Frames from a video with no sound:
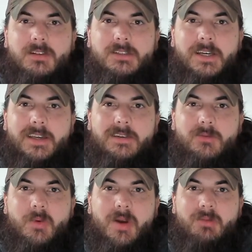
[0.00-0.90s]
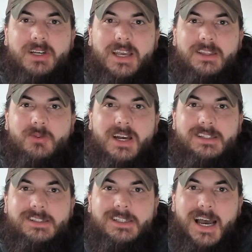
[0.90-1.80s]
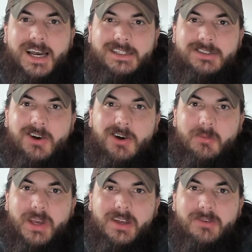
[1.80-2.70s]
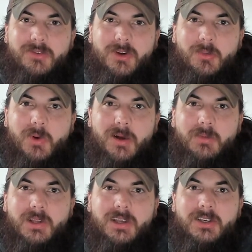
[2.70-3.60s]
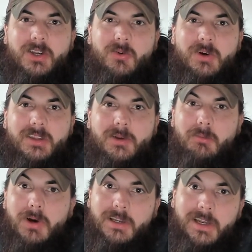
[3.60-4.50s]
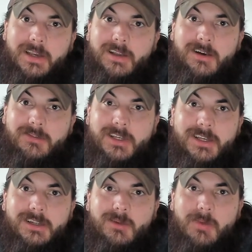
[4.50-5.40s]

Second, remember to get the right size dog bed for your pup. You don't want their butt hanging off the end of the